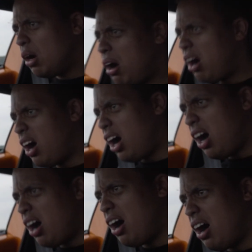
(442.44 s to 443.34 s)

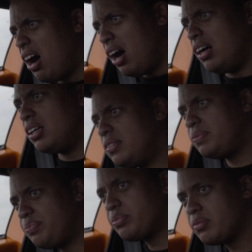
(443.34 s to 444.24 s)
Oh,
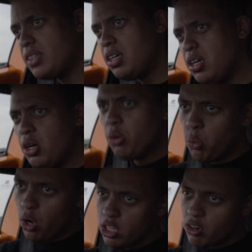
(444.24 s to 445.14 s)

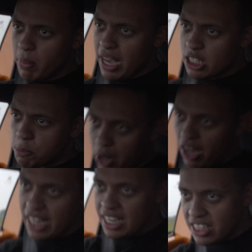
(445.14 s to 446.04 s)
what you're amazed
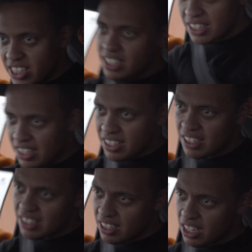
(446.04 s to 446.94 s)
by is,
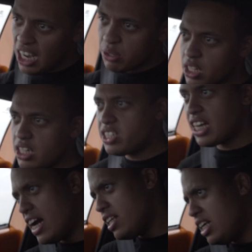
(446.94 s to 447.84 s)
I was going to
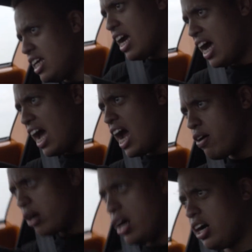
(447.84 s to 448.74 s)
say the
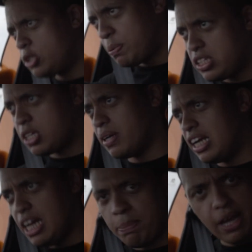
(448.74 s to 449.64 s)
aero and high-speed
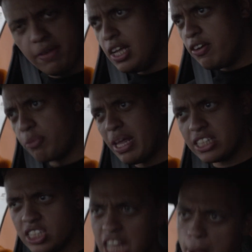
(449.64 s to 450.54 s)
stability, but from
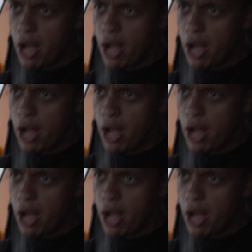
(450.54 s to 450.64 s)
that snap